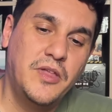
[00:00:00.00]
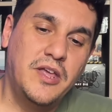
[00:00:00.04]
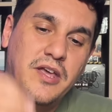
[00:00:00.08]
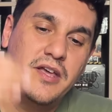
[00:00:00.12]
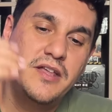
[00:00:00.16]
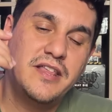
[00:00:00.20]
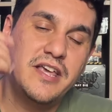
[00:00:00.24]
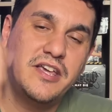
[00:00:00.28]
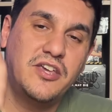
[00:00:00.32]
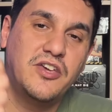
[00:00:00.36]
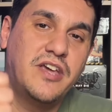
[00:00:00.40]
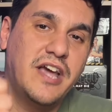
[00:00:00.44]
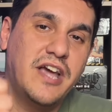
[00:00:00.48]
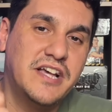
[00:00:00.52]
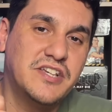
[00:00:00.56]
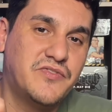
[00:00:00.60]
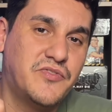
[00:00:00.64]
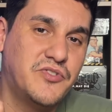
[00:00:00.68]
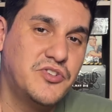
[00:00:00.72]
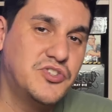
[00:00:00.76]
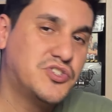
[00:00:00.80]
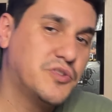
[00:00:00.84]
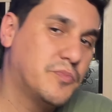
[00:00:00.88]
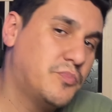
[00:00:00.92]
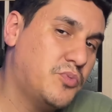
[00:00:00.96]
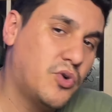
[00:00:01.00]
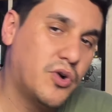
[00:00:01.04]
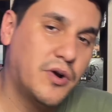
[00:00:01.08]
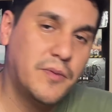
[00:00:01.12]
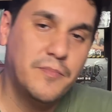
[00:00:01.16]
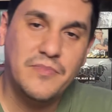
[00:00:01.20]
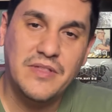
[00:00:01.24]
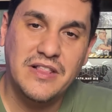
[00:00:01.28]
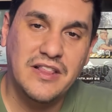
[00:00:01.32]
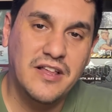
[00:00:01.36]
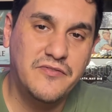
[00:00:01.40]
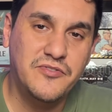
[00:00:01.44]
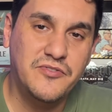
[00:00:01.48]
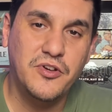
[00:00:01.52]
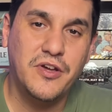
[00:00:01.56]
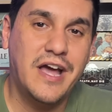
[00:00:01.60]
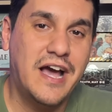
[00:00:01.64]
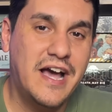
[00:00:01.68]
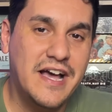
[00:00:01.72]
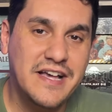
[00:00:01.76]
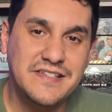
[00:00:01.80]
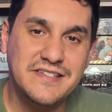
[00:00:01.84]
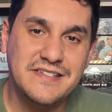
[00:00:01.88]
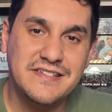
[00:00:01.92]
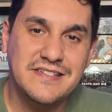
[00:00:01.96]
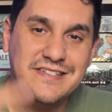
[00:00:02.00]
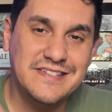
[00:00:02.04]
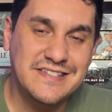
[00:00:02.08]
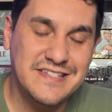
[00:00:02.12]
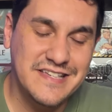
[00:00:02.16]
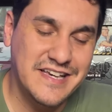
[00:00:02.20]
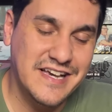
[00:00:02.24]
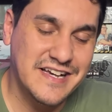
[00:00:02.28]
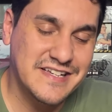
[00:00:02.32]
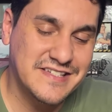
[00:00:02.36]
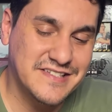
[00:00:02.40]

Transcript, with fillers: Thank you guys for your support. Love you guys. See you guys